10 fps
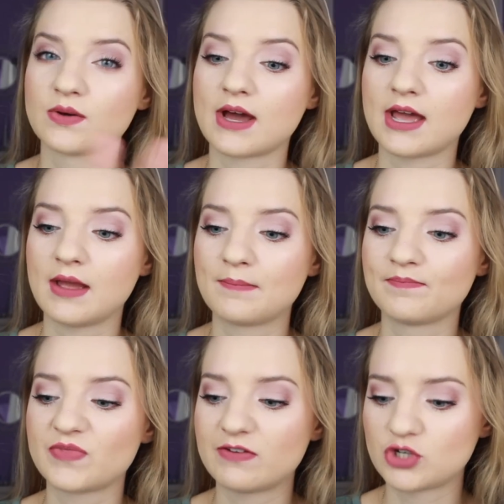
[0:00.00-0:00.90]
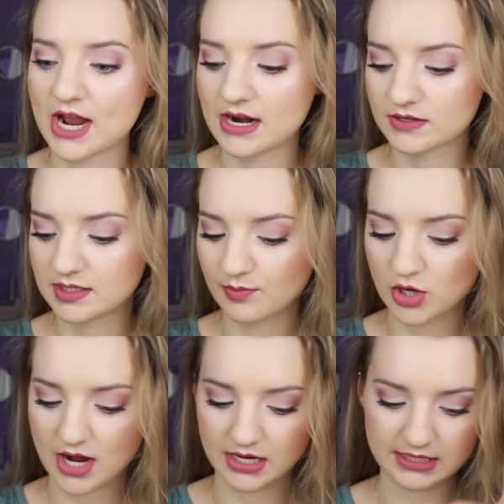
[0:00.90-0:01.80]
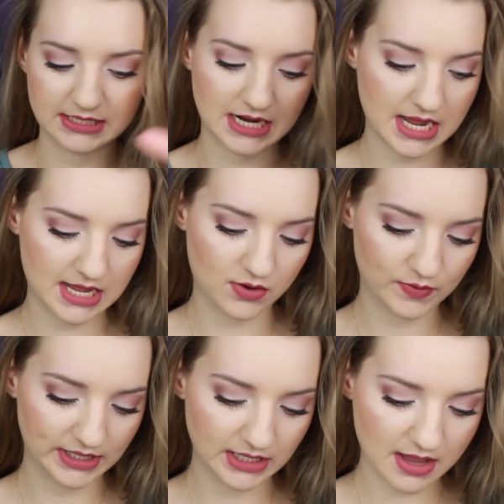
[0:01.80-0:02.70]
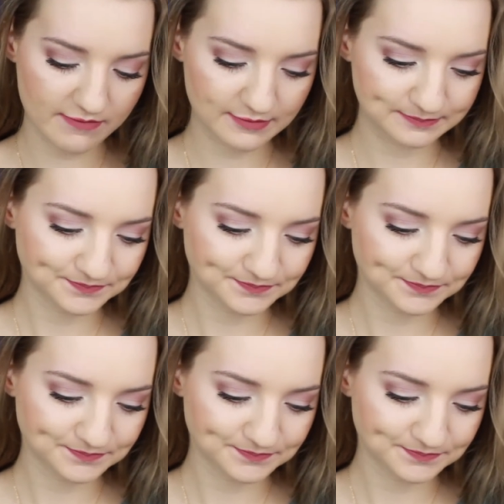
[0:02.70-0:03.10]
So I have tried out some products that I really love.